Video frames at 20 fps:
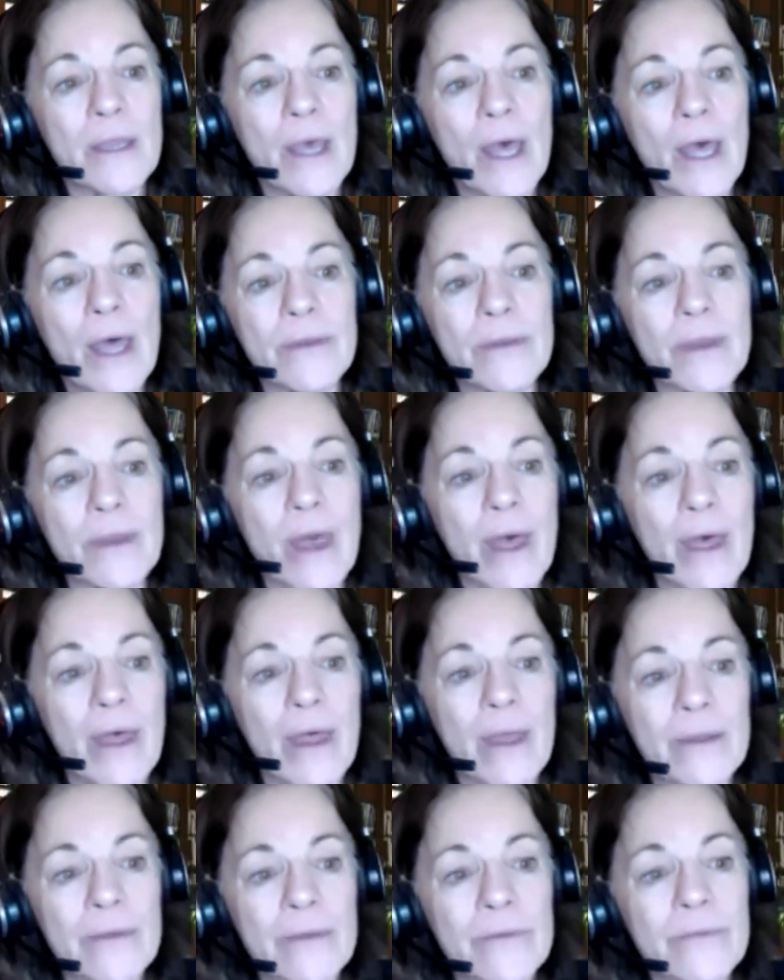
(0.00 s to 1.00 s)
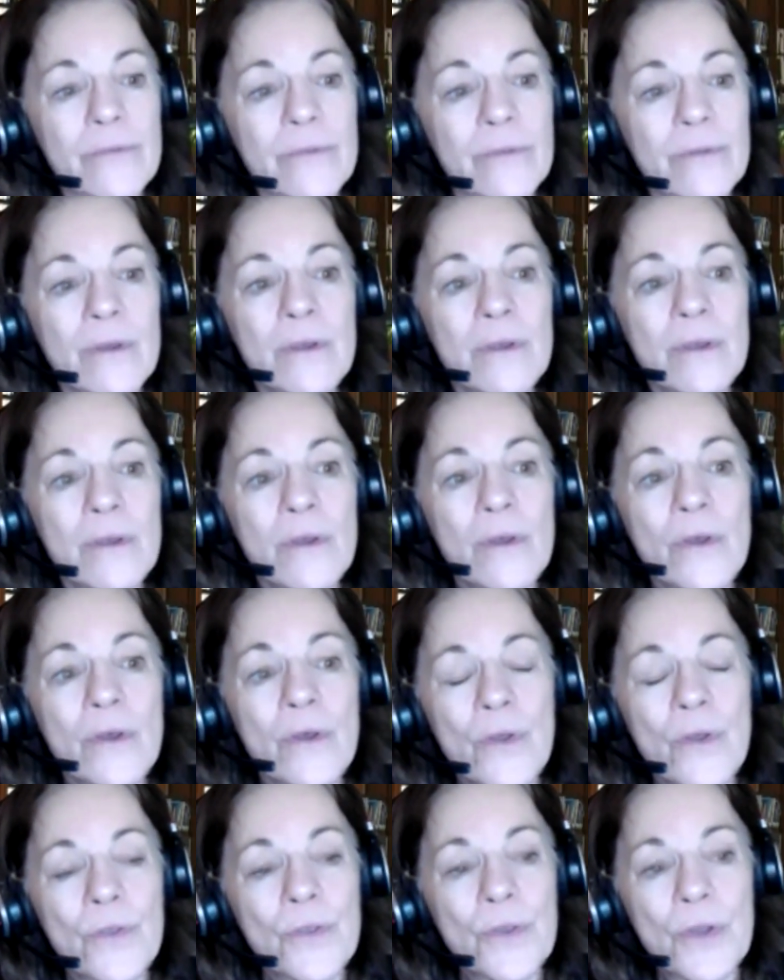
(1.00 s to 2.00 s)
And
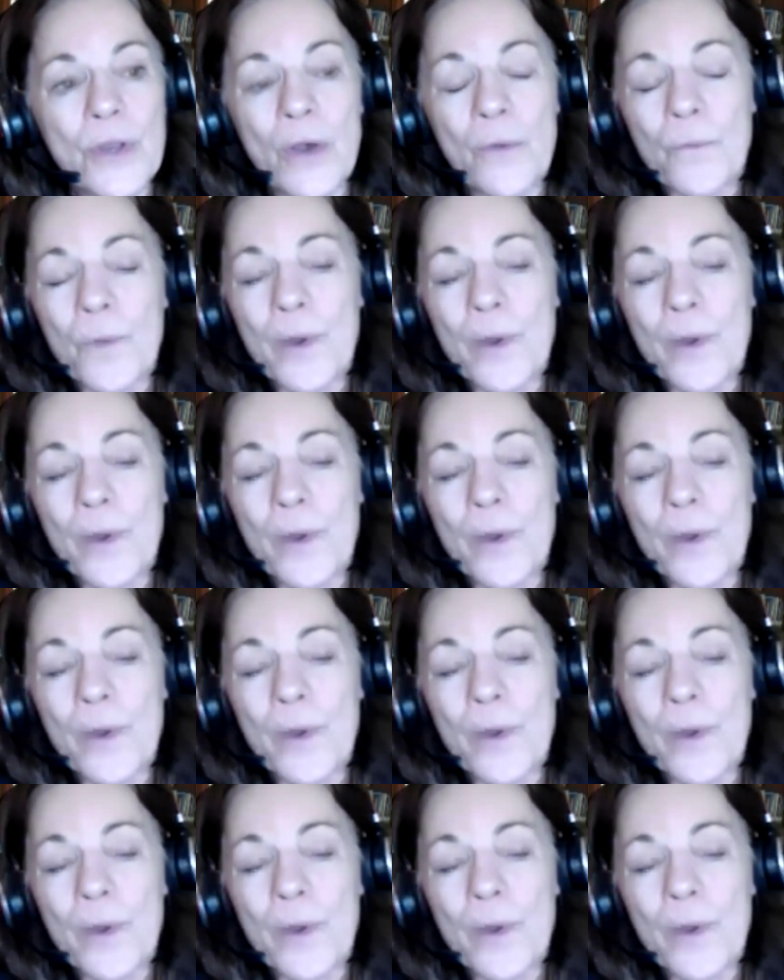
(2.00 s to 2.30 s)
you know